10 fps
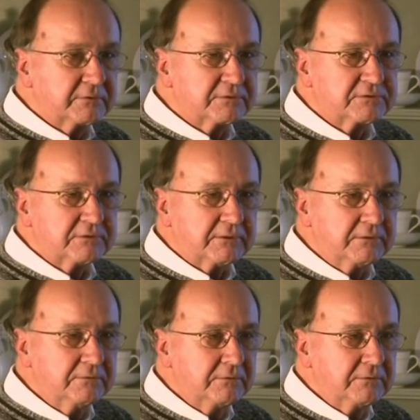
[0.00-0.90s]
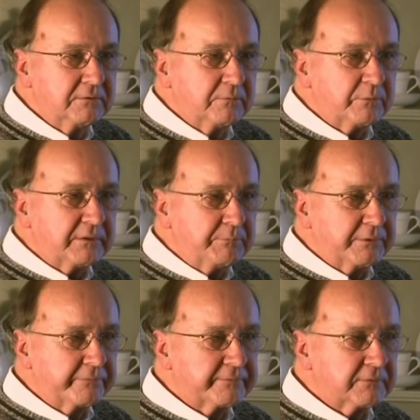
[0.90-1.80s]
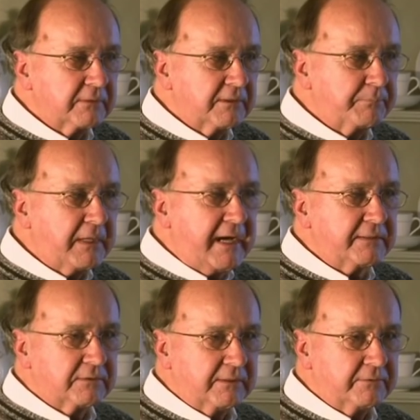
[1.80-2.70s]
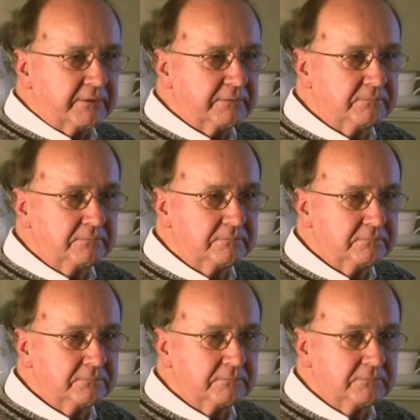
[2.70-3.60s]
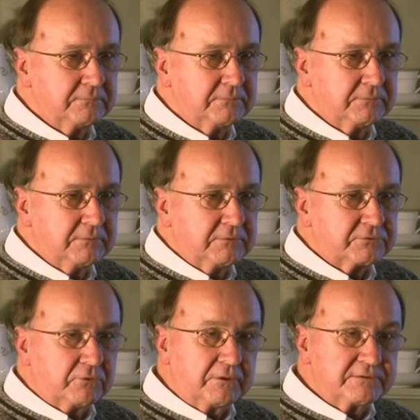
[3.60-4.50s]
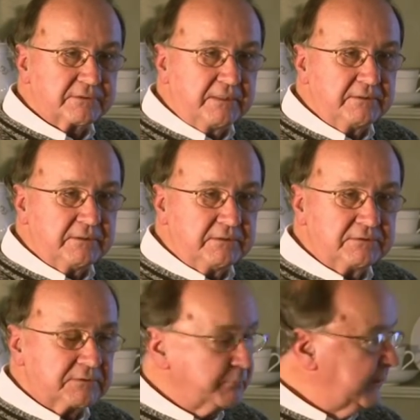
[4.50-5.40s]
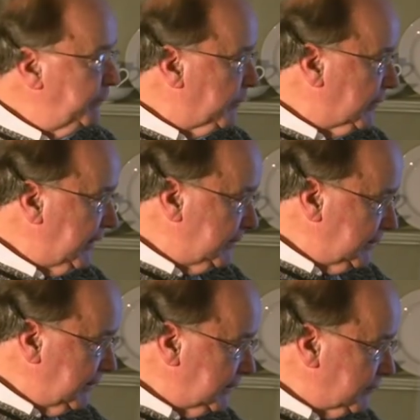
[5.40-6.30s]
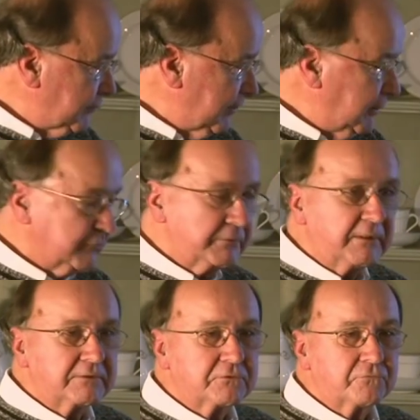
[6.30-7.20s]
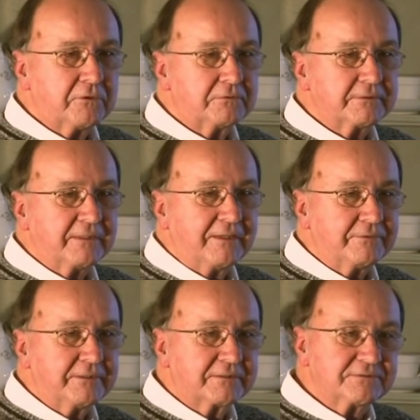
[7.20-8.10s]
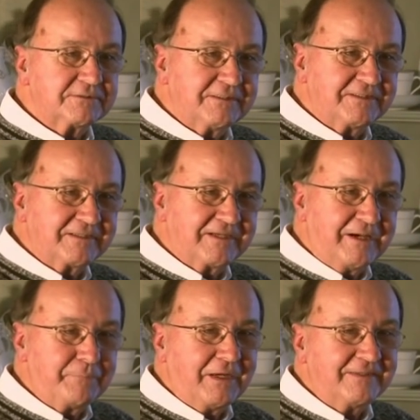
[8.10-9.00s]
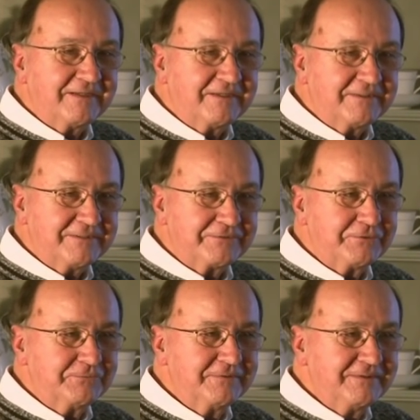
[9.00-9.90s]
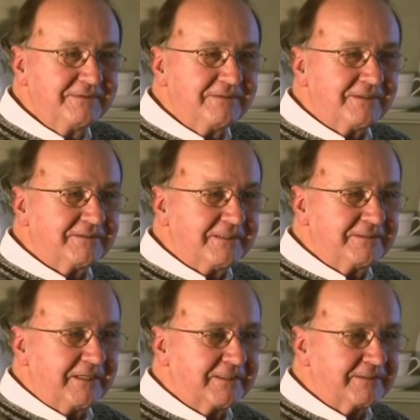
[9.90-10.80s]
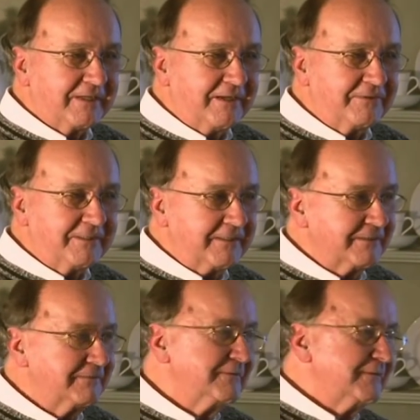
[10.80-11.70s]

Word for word: to the city. But he built a, a park down there. So on Sundays, the people had to take the trolley, would take the trolley down there because he had the cap on down there too. And they'd take it down there